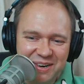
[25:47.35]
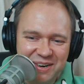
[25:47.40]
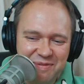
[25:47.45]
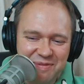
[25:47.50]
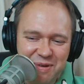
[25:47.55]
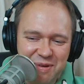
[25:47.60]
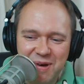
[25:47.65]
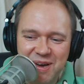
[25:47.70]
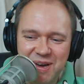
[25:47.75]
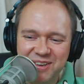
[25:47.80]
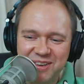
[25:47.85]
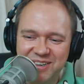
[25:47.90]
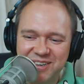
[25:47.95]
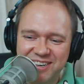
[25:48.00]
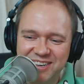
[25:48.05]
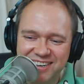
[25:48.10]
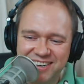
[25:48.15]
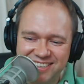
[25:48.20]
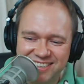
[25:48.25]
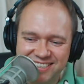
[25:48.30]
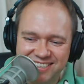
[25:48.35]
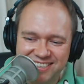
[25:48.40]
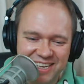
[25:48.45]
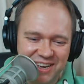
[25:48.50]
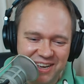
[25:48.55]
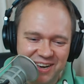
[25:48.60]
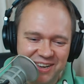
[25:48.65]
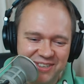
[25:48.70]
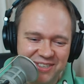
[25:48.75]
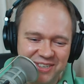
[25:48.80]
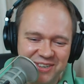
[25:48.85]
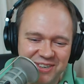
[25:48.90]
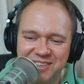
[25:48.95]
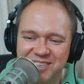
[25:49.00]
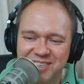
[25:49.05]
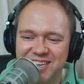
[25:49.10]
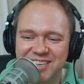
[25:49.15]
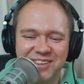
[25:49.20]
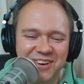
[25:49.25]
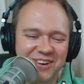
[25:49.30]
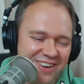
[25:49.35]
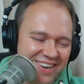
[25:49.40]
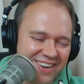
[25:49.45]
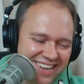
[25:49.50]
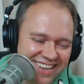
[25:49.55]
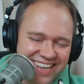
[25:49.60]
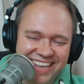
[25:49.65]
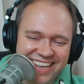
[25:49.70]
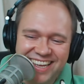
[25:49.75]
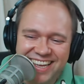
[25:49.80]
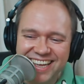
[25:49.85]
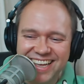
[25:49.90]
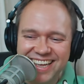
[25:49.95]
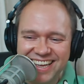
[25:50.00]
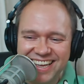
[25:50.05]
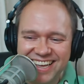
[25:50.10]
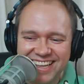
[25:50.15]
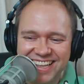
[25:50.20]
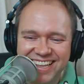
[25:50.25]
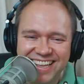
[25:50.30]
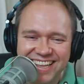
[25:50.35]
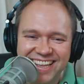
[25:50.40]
me about your psychological. No. The